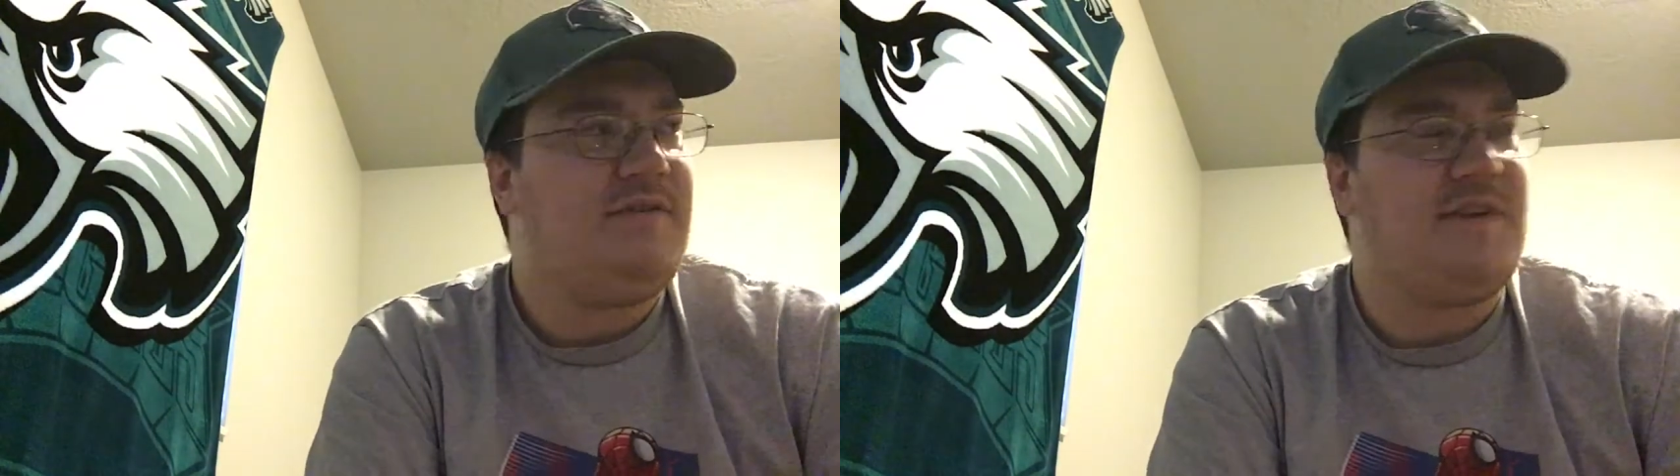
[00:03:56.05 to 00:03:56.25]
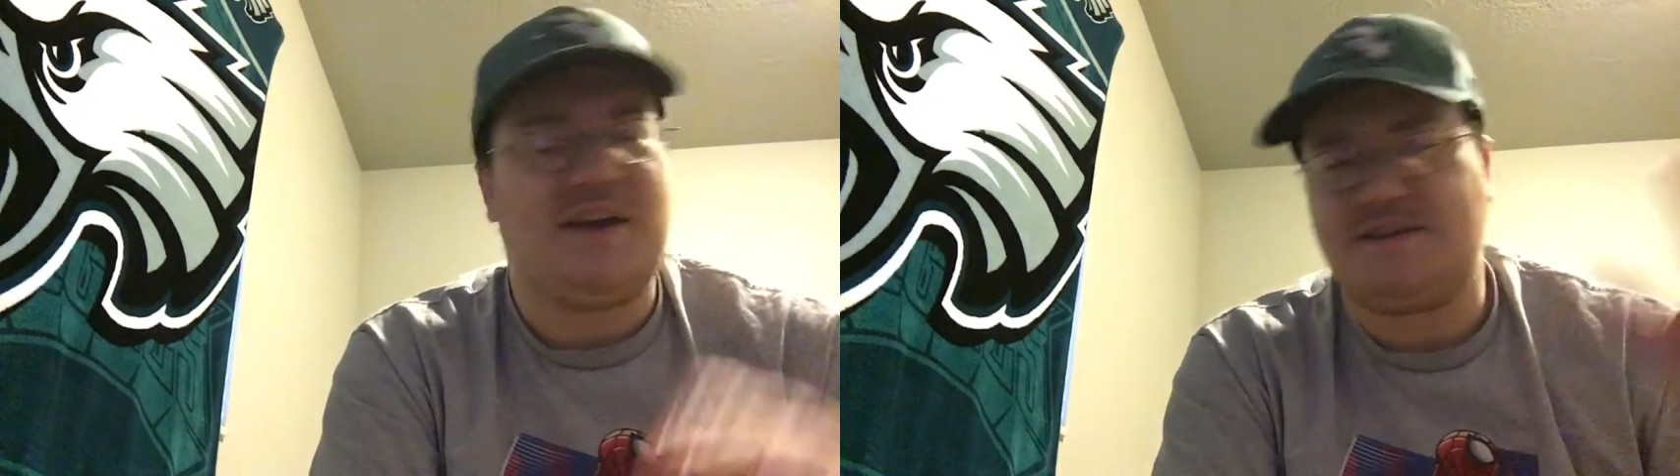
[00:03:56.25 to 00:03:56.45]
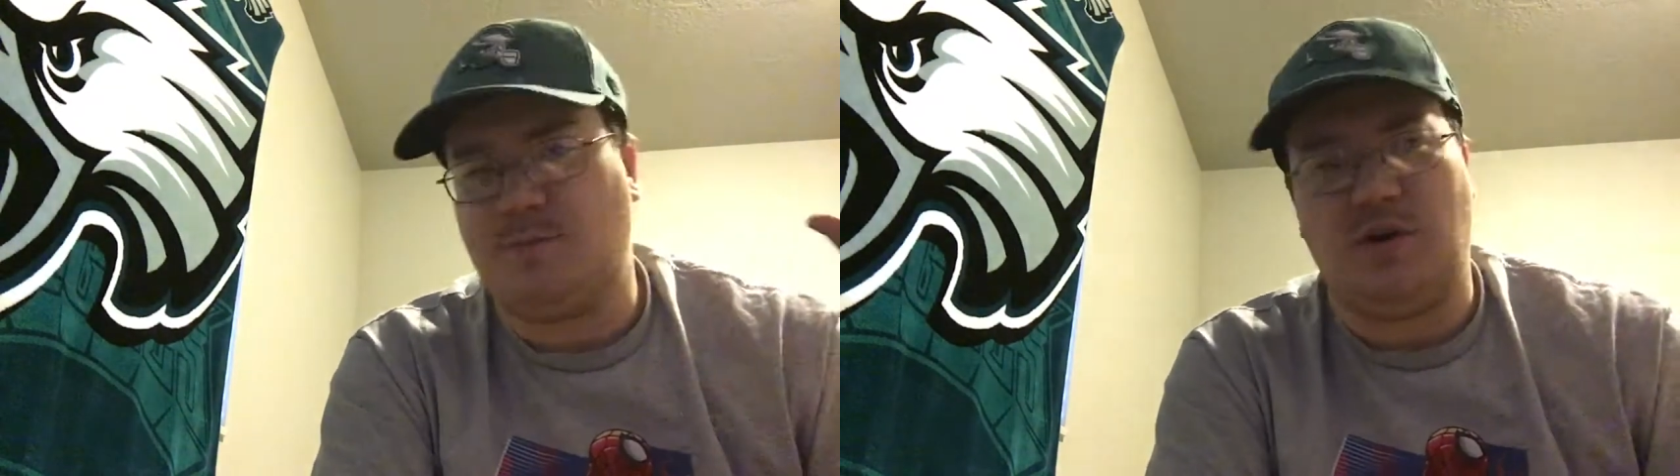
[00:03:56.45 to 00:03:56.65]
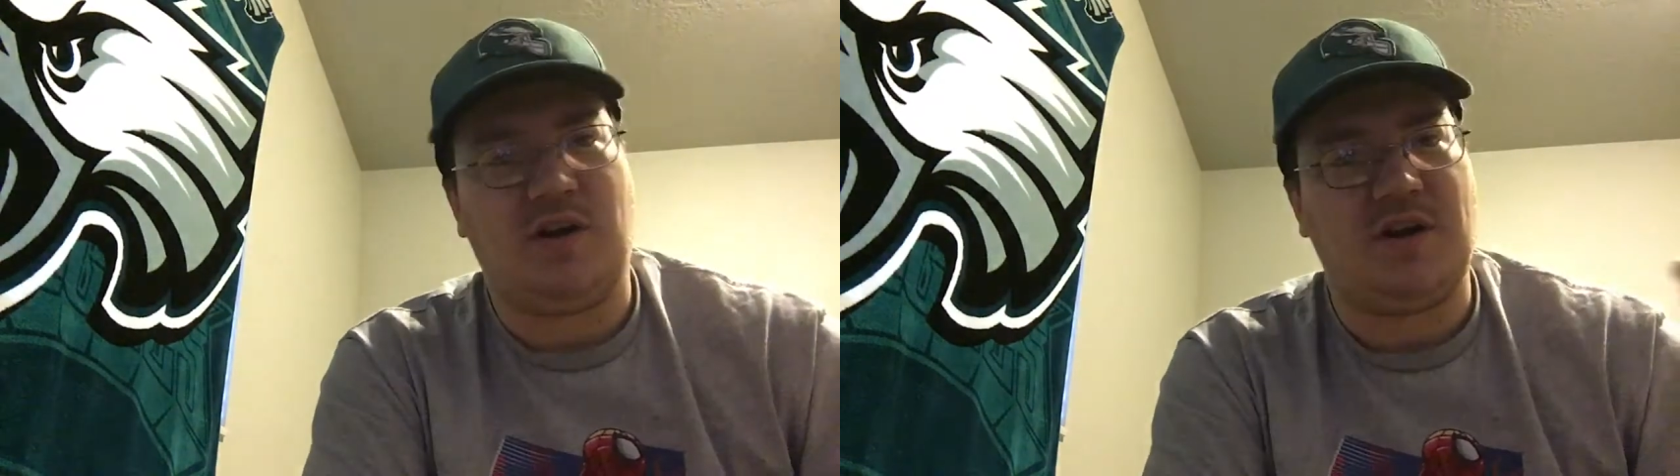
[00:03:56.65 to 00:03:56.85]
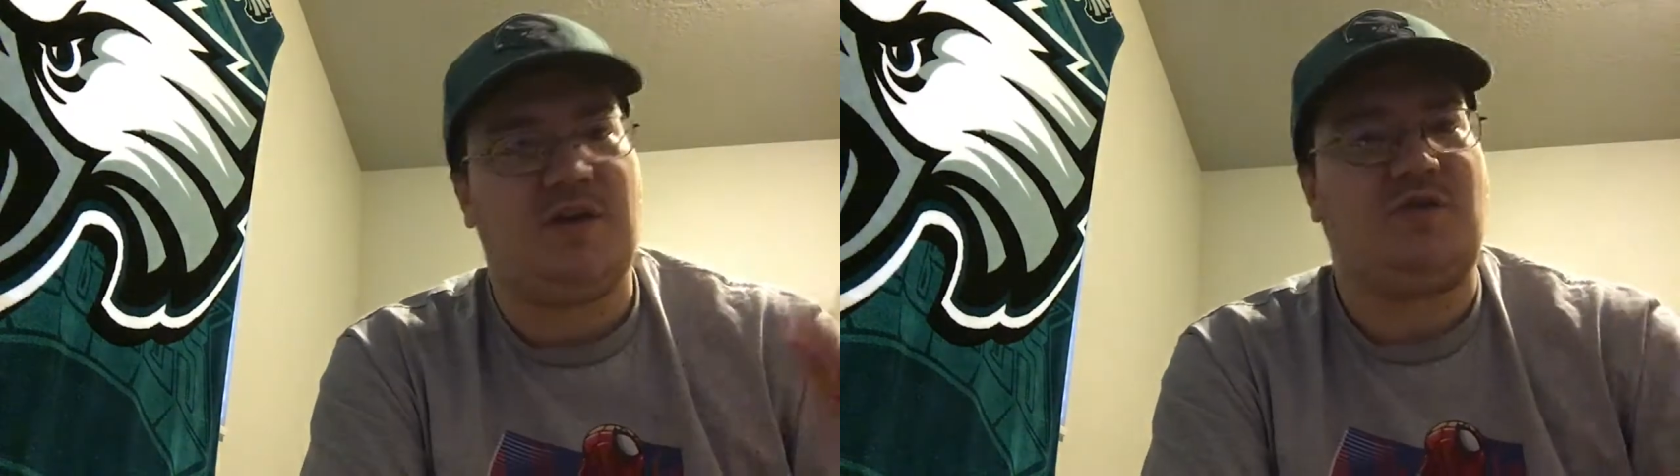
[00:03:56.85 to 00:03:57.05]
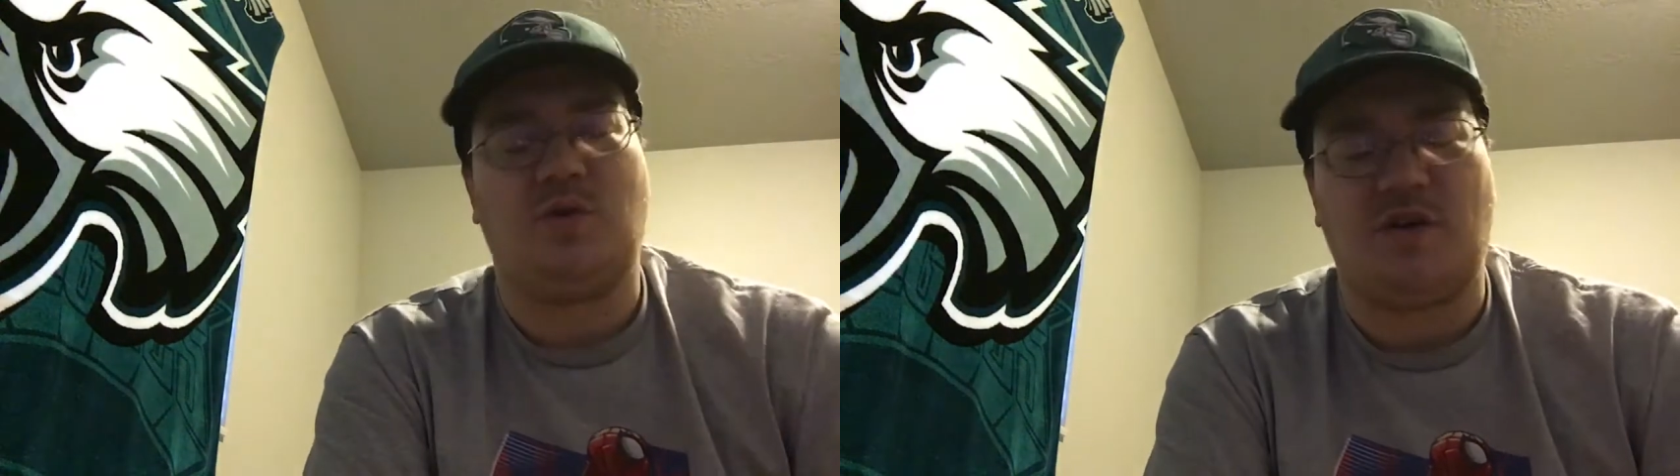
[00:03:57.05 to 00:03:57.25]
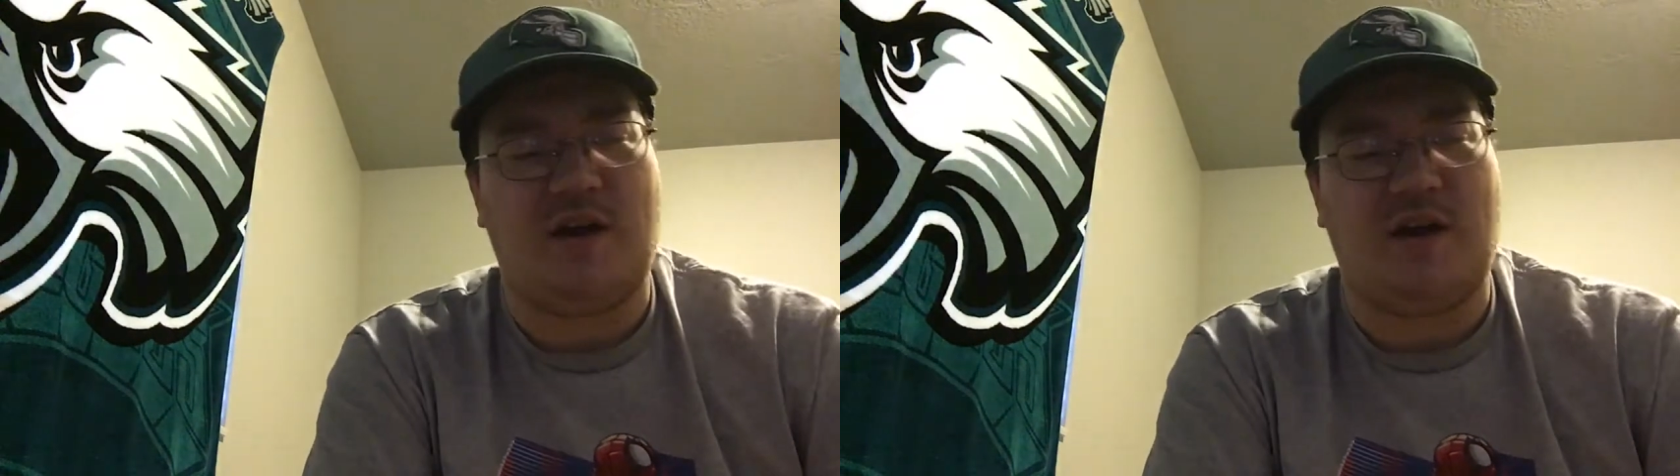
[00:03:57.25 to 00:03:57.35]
Facebook and Twitter.